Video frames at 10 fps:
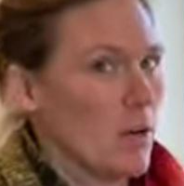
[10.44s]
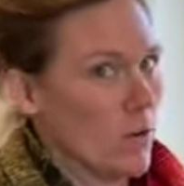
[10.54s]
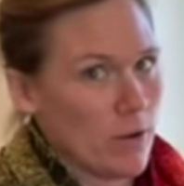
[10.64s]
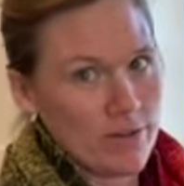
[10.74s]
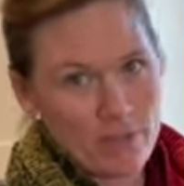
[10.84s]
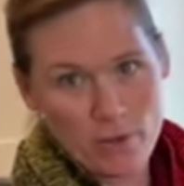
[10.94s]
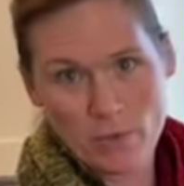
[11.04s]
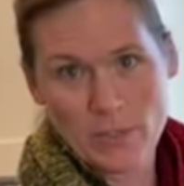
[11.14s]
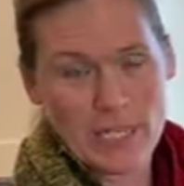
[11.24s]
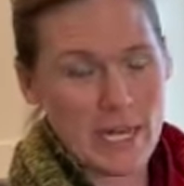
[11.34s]
or if
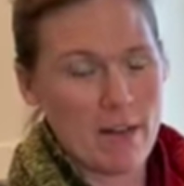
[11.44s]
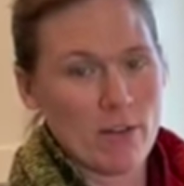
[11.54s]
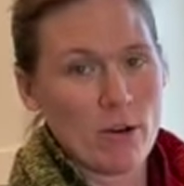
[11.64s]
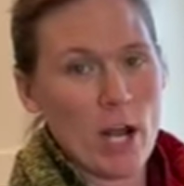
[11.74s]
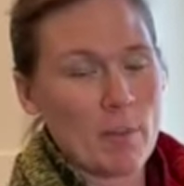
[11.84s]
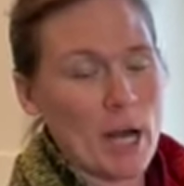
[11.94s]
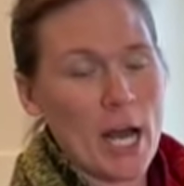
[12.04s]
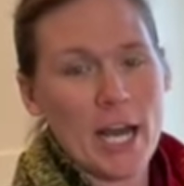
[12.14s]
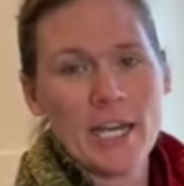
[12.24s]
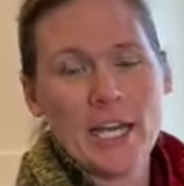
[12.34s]
you did it in the crock
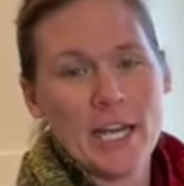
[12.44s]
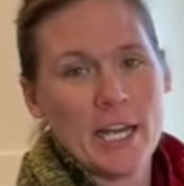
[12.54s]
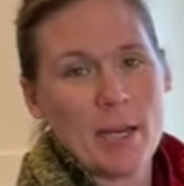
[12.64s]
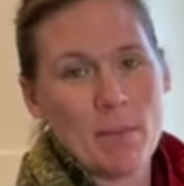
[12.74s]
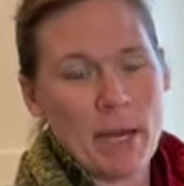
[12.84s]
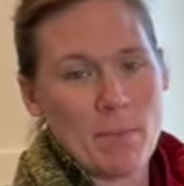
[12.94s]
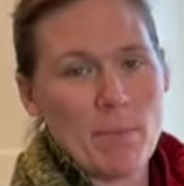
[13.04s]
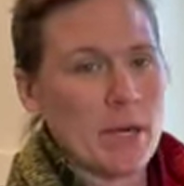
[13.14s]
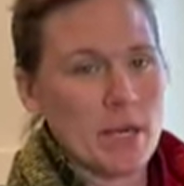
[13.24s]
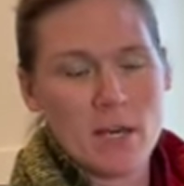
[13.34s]
pot, it might
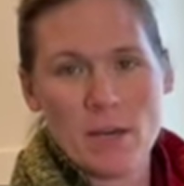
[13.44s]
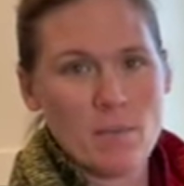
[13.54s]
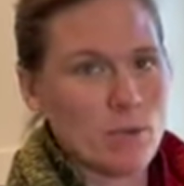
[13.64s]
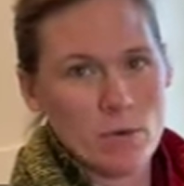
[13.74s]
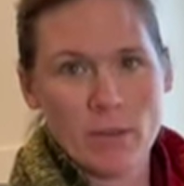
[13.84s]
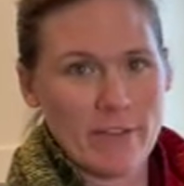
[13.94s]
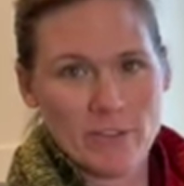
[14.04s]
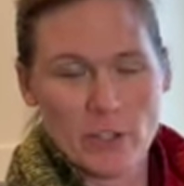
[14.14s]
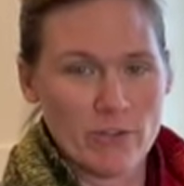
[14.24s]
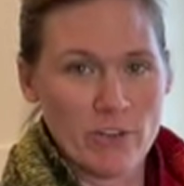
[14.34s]
be you left
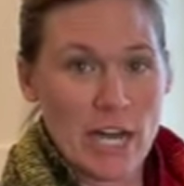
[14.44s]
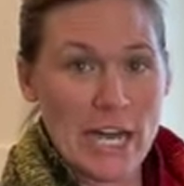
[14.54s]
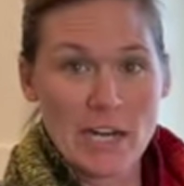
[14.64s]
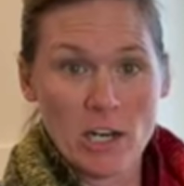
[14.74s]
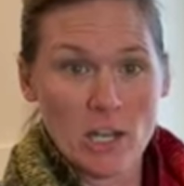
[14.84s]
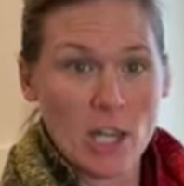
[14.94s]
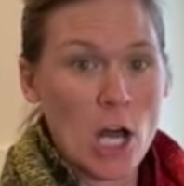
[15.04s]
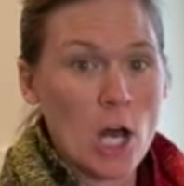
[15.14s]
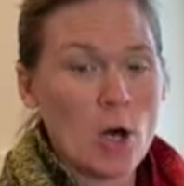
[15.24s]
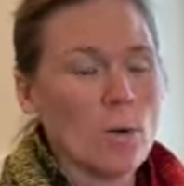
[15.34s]
it overnight on
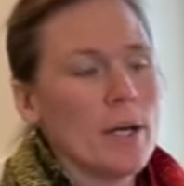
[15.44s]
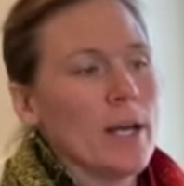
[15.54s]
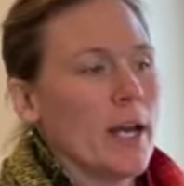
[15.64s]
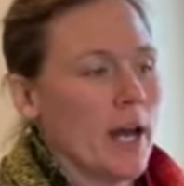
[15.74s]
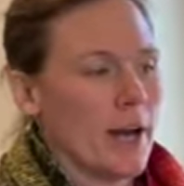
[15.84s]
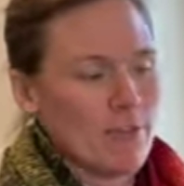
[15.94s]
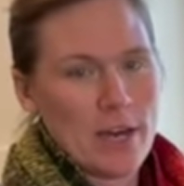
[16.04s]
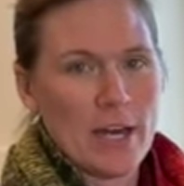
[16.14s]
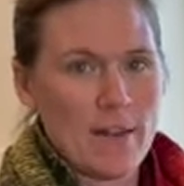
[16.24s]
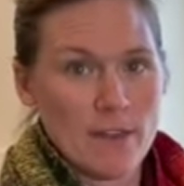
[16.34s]
low. If you
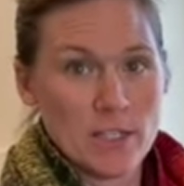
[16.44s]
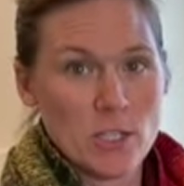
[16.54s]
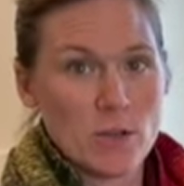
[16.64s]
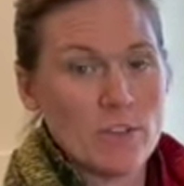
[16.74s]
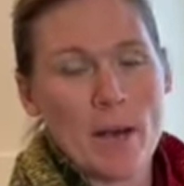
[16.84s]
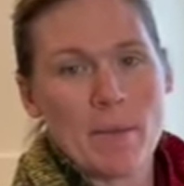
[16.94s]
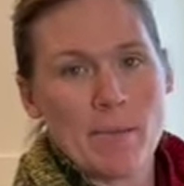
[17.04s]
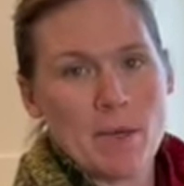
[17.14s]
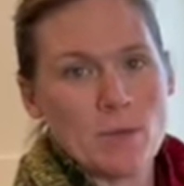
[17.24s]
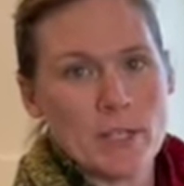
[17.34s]
had it on the stovetop,
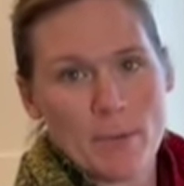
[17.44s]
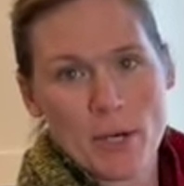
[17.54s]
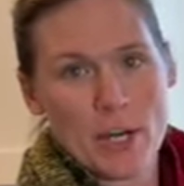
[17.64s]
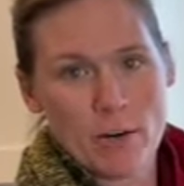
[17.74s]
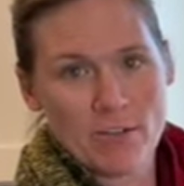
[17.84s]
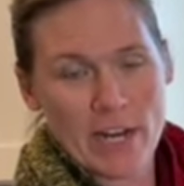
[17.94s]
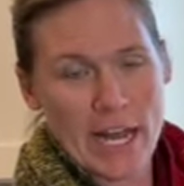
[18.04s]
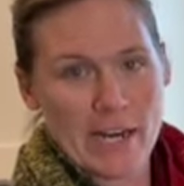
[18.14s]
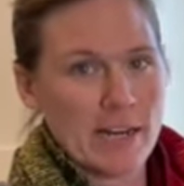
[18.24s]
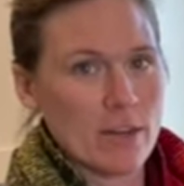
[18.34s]
maybe you simmered it
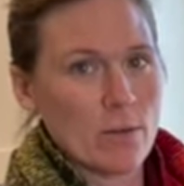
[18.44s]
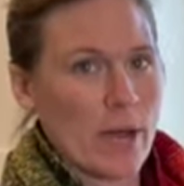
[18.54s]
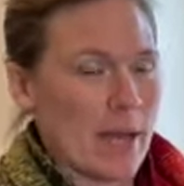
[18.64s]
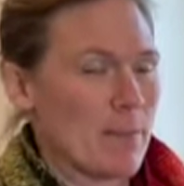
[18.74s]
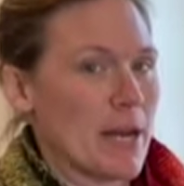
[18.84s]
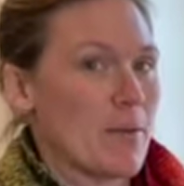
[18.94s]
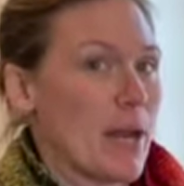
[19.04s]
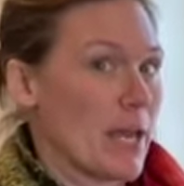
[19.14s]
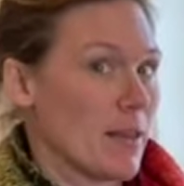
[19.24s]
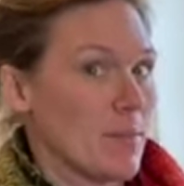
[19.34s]
overnight. Either way, but
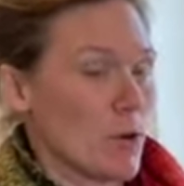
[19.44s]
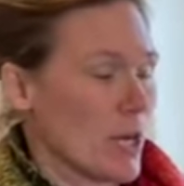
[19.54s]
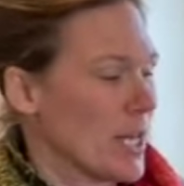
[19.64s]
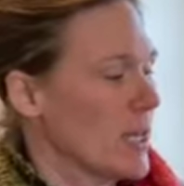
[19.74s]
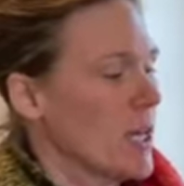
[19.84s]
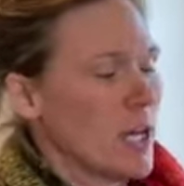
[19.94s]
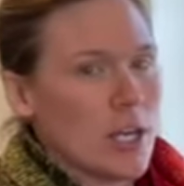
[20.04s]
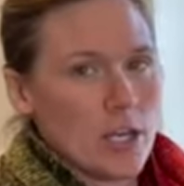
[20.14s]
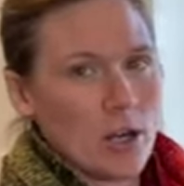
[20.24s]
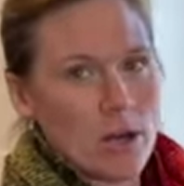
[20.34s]
anyway, in the morning
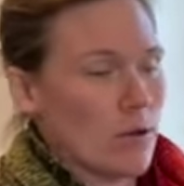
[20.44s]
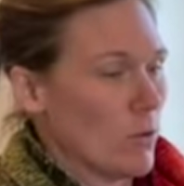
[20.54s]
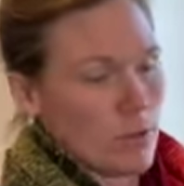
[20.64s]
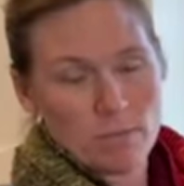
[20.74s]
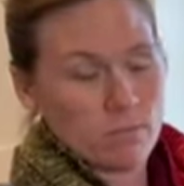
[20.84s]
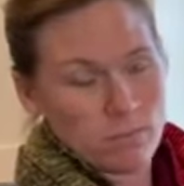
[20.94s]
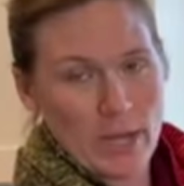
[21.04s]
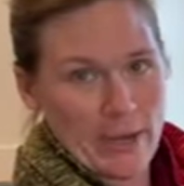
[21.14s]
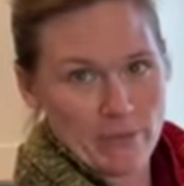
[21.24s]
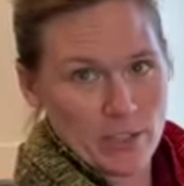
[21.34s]
or
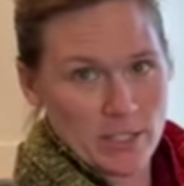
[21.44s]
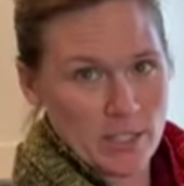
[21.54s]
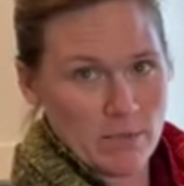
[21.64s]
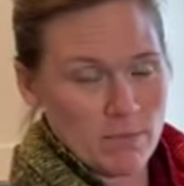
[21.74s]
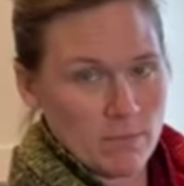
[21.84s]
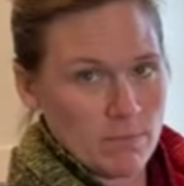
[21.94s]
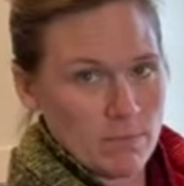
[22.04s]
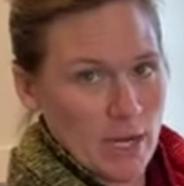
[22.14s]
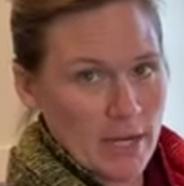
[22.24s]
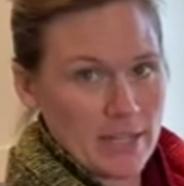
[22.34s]
after it's
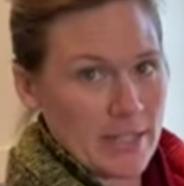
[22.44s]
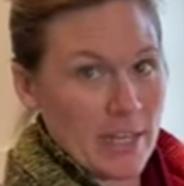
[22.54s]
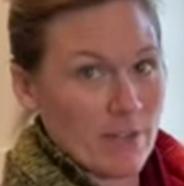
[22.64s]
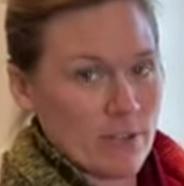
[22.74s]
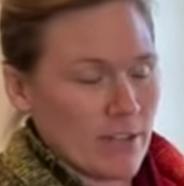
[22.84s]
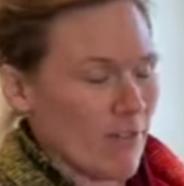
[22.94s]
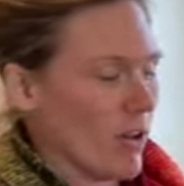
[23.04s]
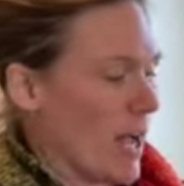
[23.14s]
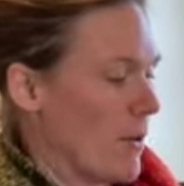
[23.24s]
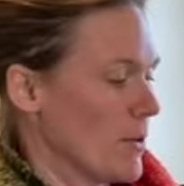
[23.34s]
done its thing for several
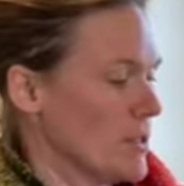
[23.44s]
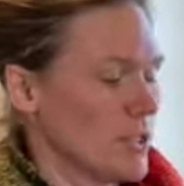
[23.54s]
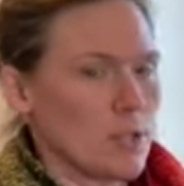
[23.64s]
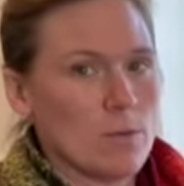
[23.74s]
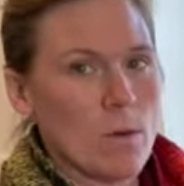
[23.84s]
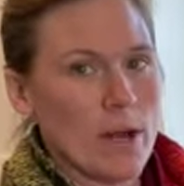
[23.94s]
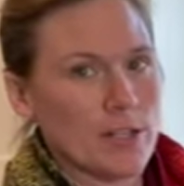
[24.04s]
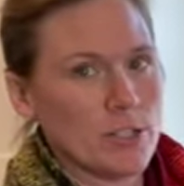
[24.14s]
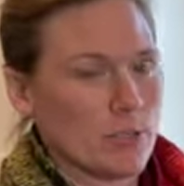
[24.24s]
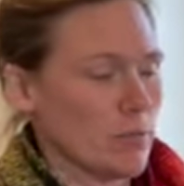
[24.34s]
hours, you
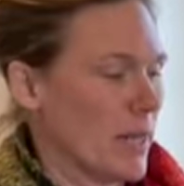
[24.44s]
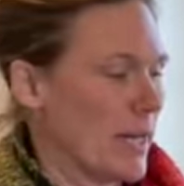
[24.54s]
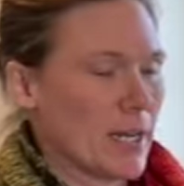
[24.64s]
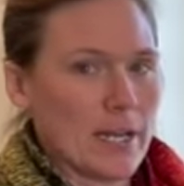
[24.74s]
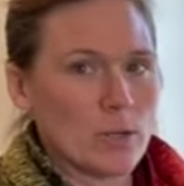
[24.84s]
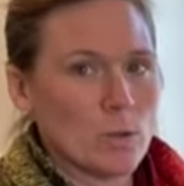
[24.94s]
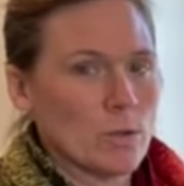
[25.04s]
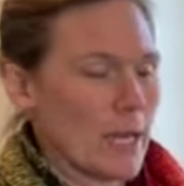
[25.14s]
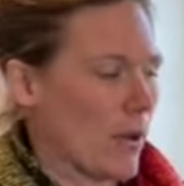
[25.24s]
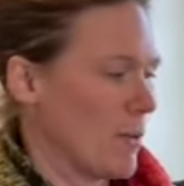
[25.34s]
want to let it kind of cool
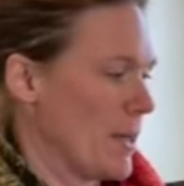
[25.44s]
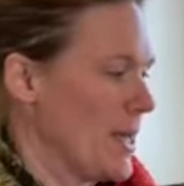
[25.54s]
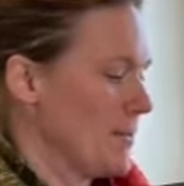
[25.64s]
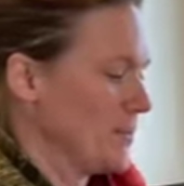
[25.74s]
down a bit.